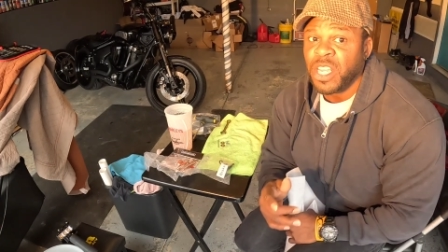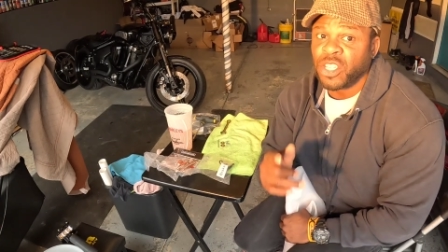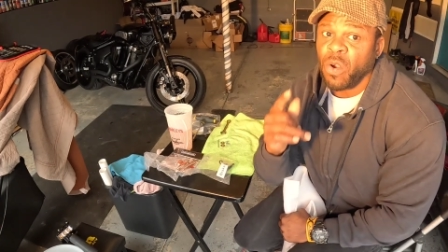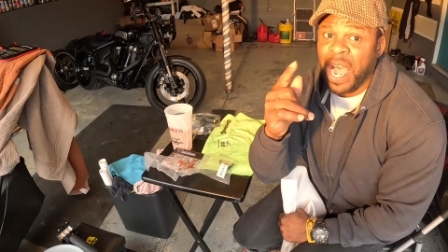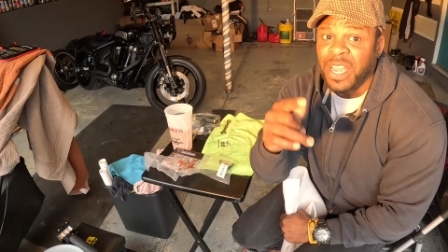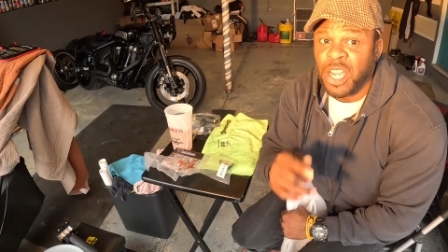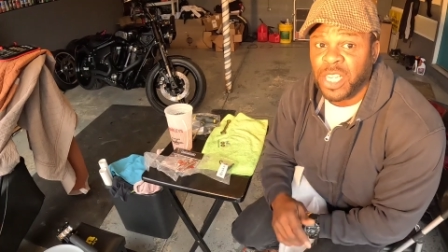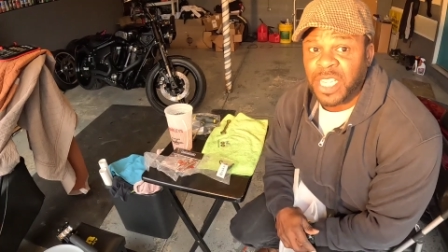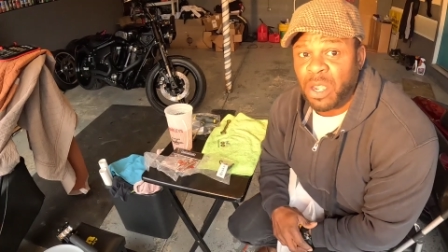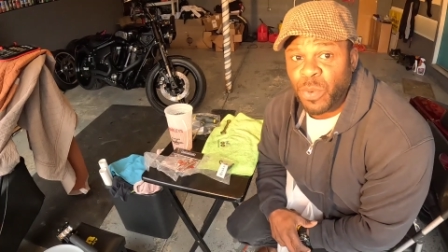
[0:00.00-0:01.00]
So I
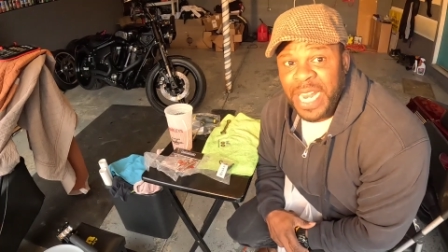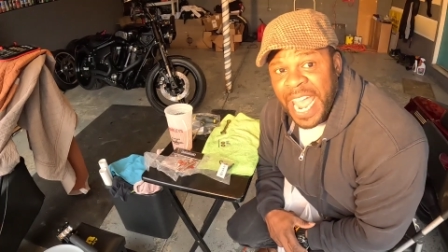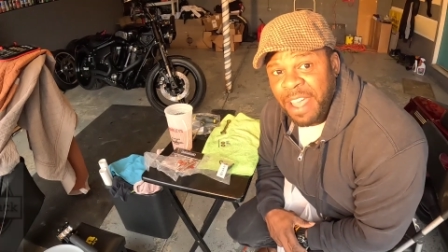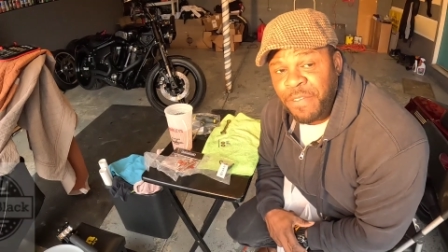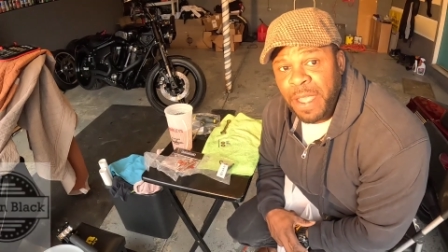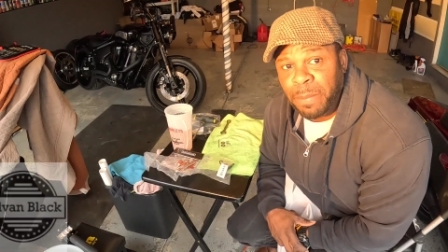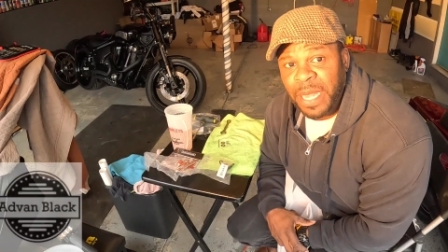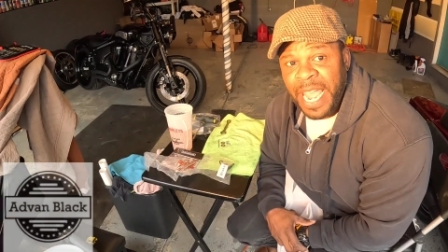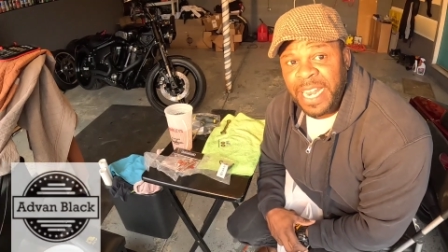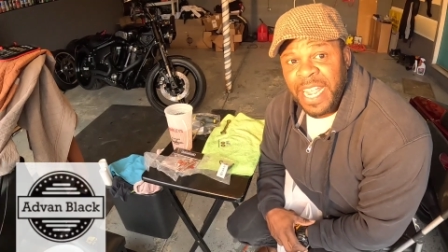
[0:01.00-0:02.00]
hooked up with Advan
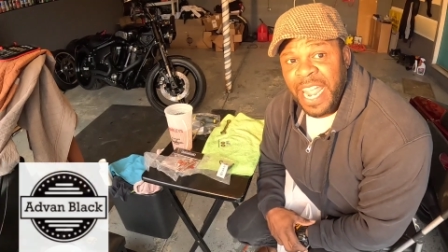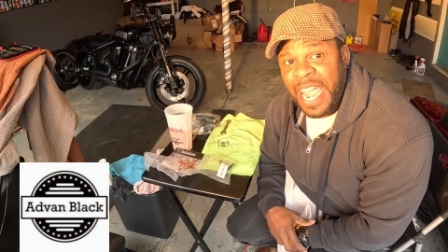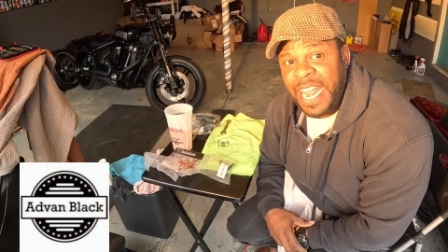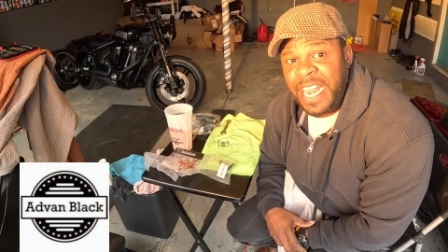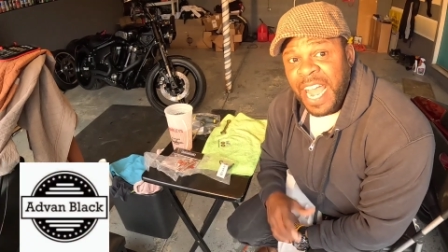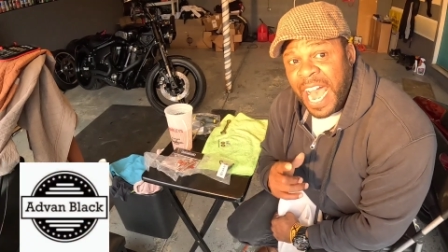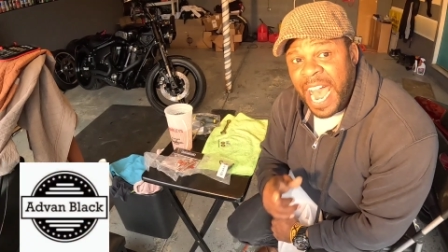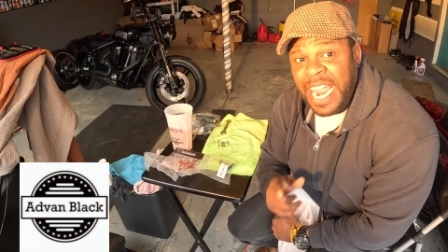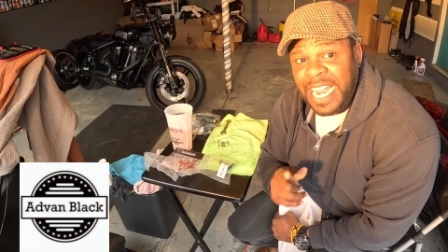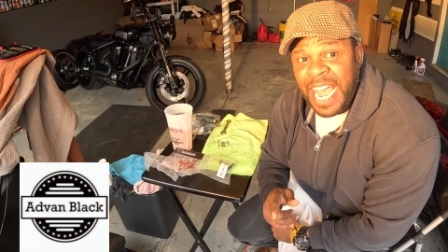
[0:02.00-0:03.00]
Black and
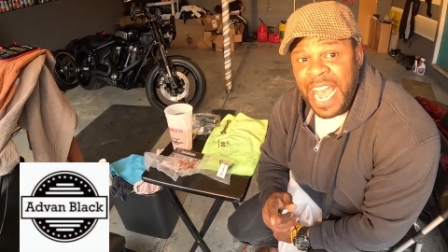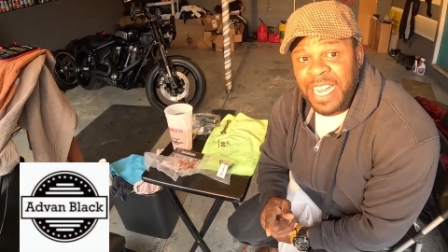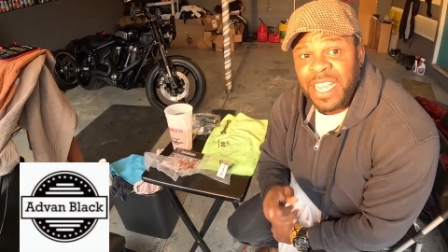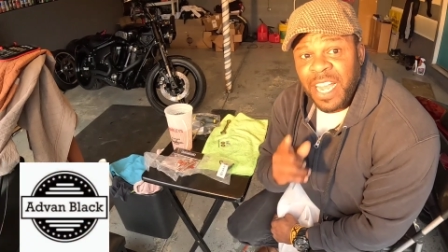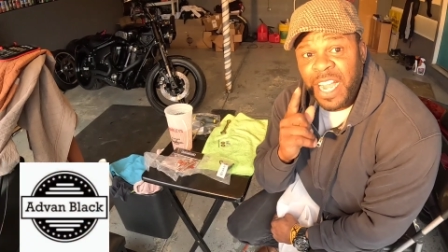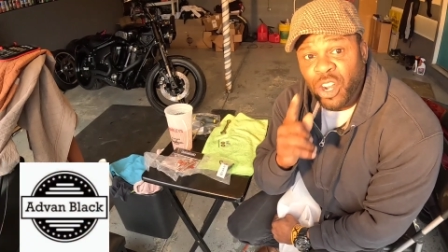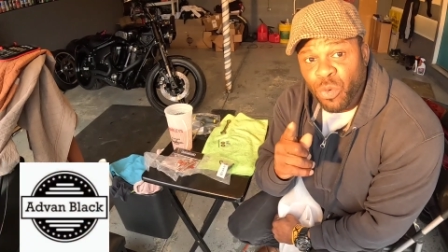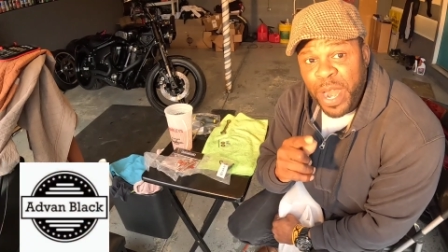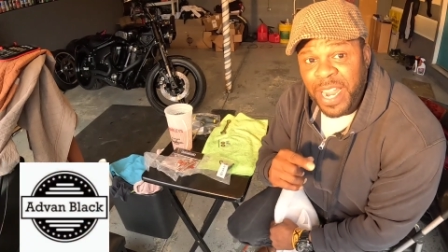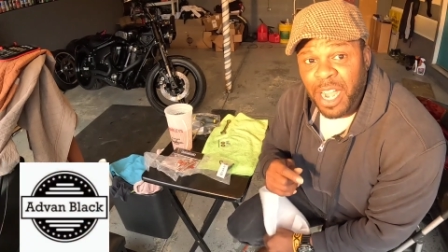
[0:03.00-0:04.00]
I got a
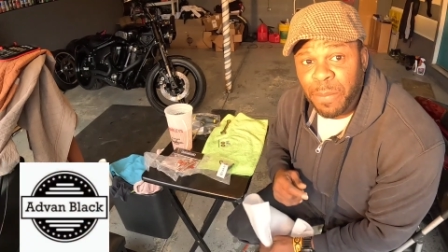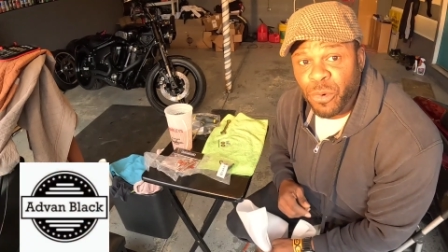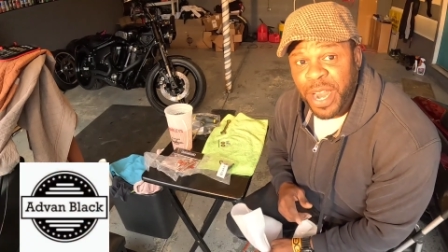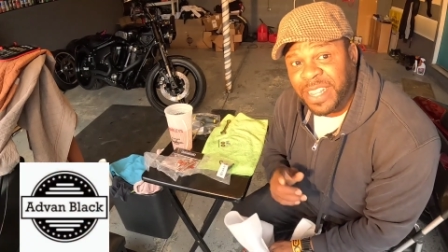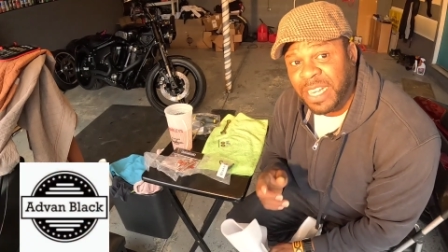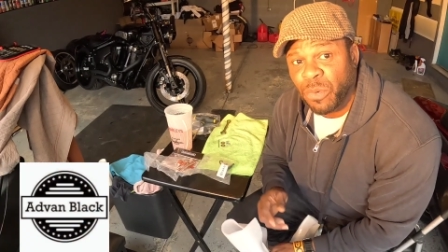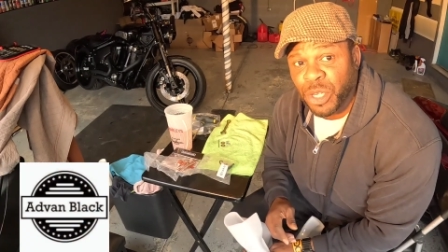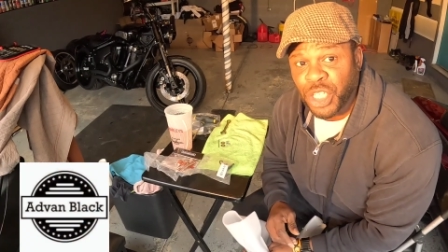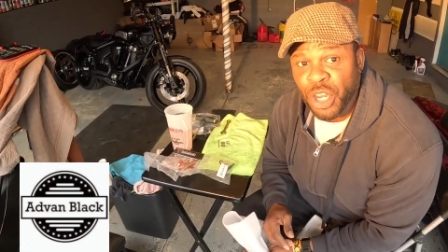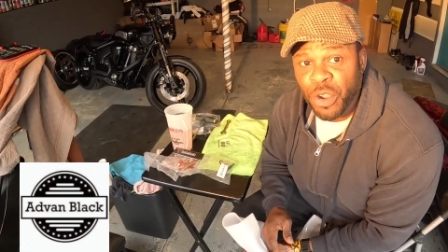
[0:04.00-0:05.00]
great upgrade that I
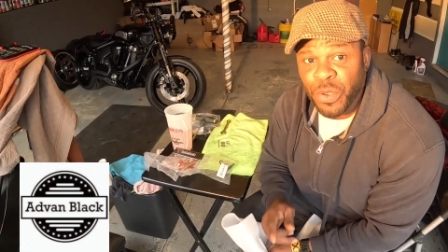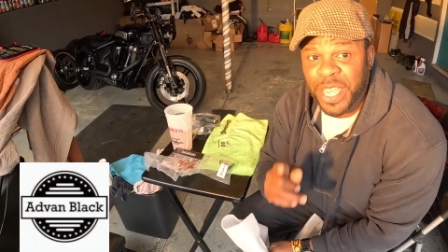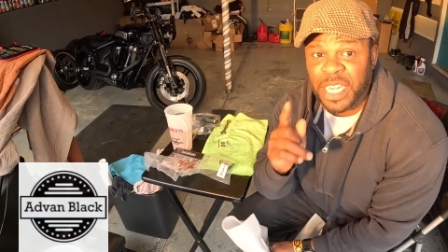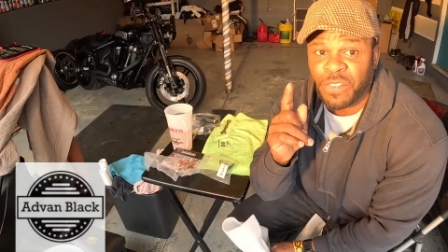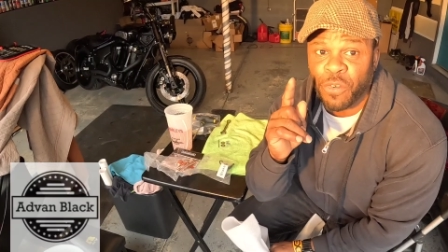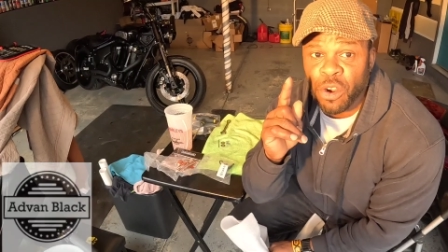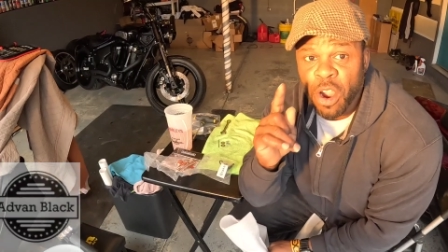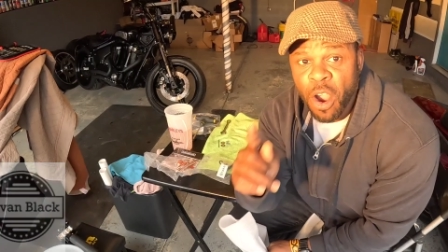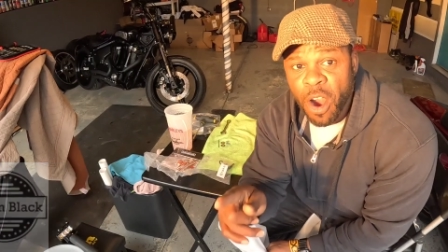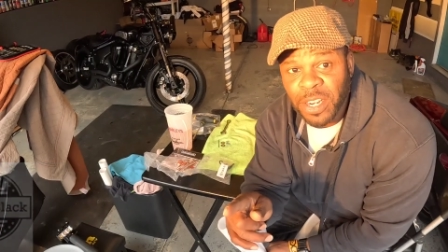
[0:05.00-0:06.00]
wanna show you. It is for
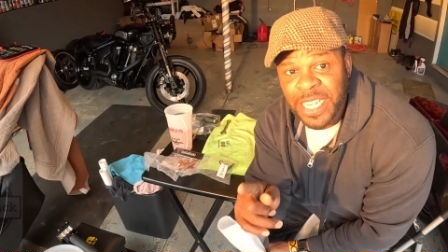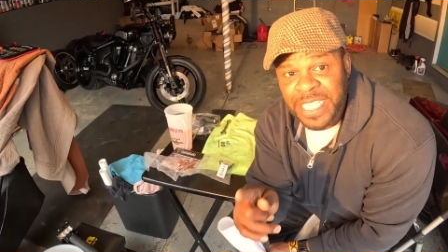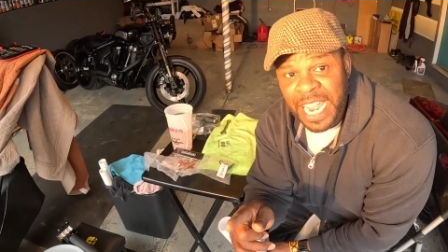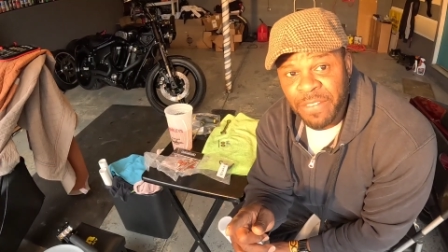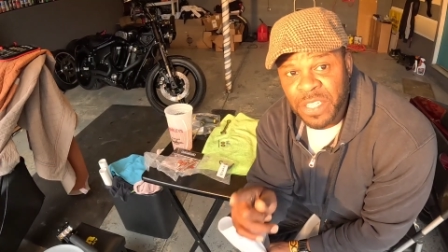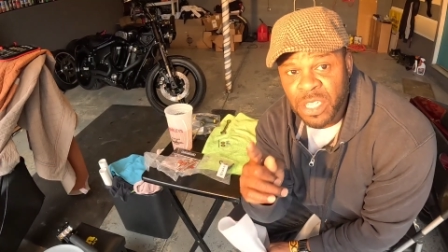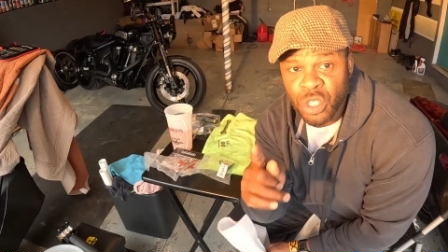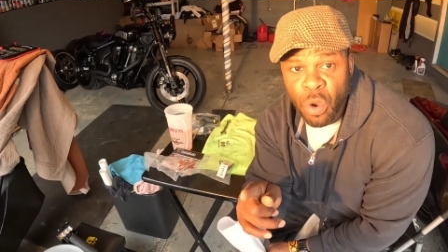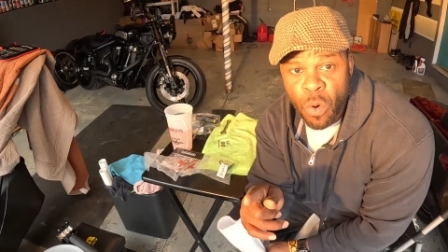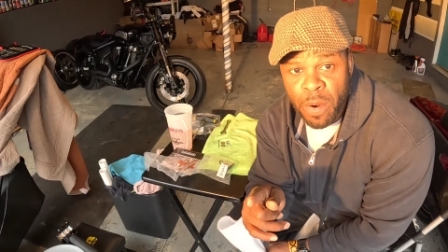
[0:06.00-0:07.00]
Harley
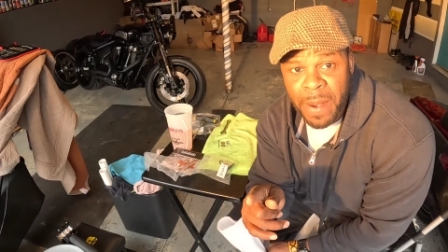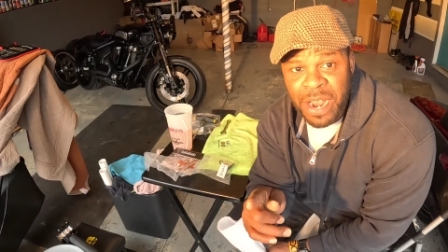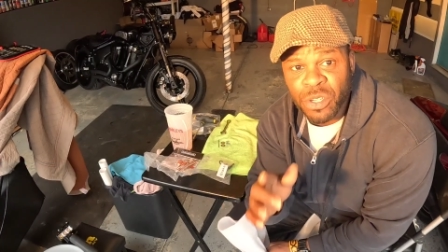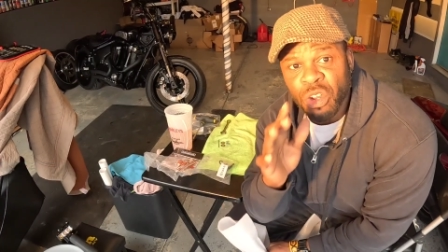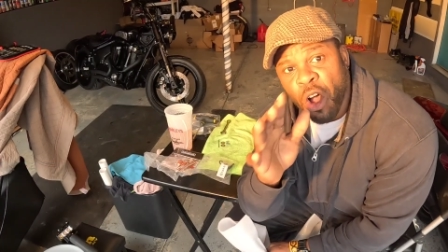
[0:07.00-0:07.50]
Davidson Tour models,